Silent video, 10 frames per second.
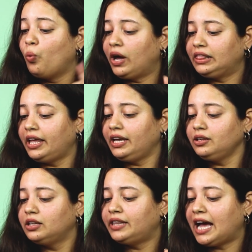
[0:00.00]
one
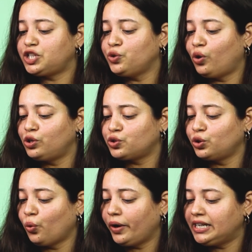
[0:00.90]
thing that you also
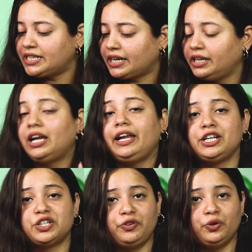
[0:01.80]
know in technical
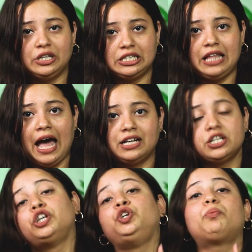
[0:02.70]
interview is that
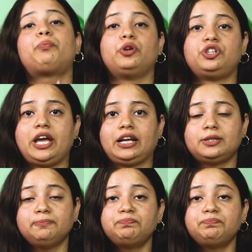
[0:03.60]
your project,